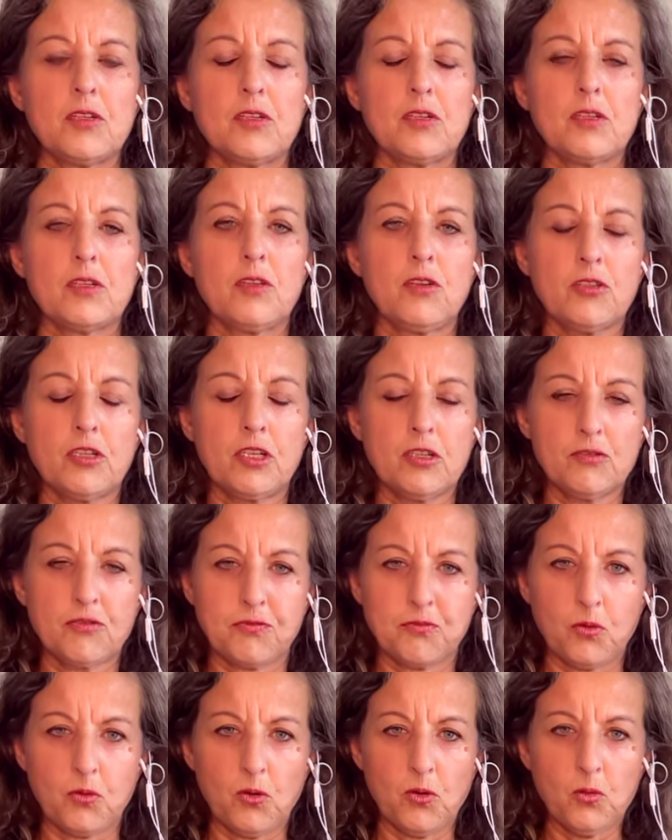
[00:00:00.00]
Looking
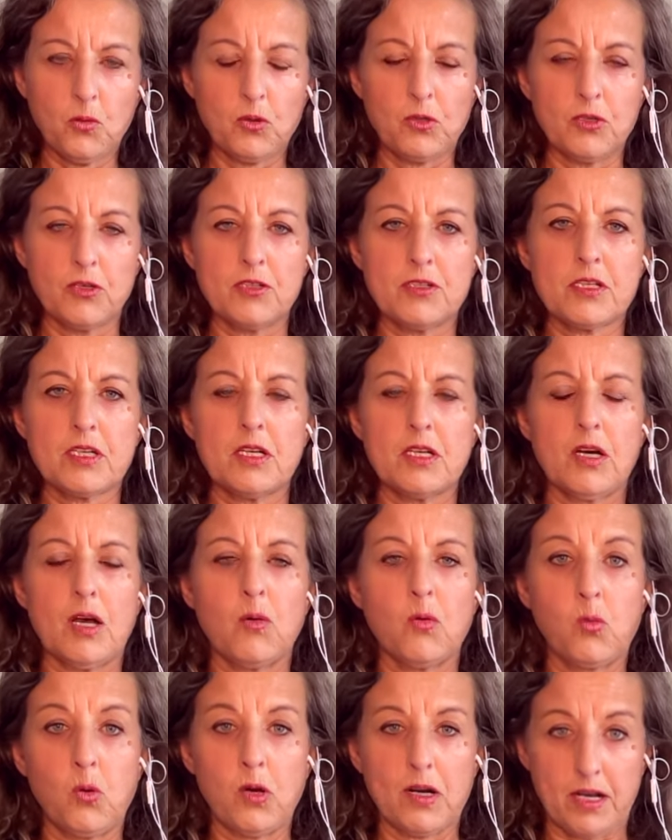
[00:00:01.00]
forward,
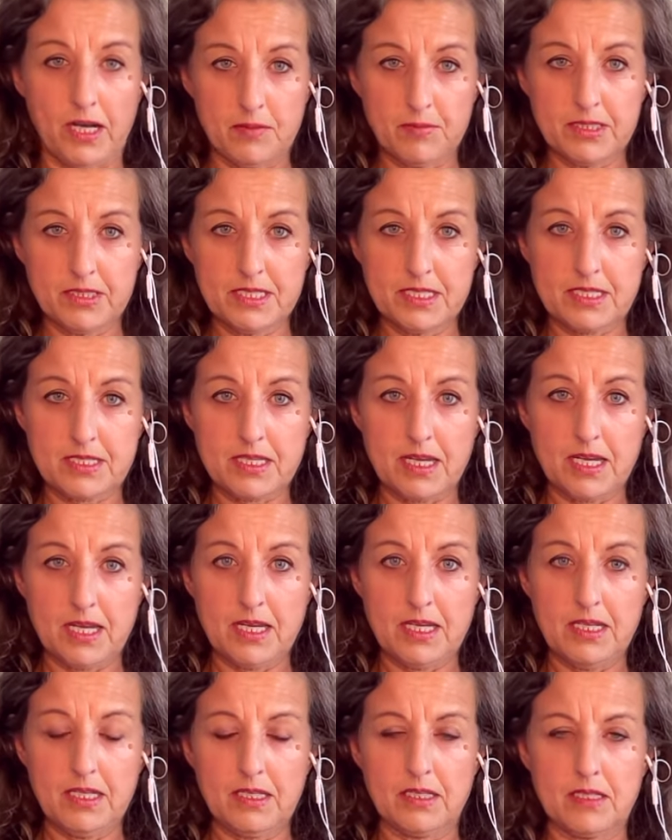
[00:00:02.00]
what I'm going to
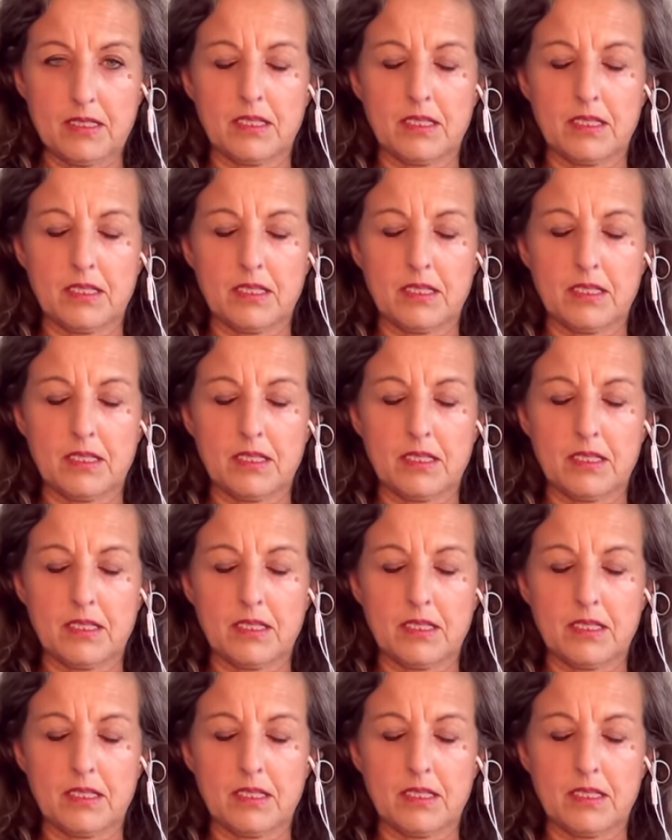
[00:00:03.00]
say,